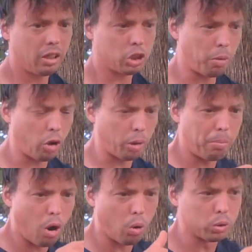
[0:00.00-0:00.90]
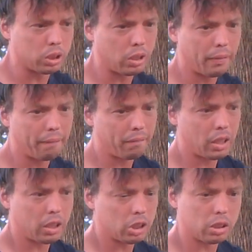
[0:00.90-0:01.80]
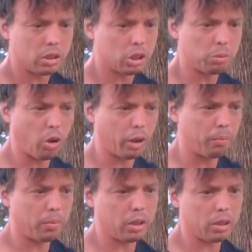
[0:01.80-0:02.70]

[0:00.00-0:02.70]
smoking bowls, smoking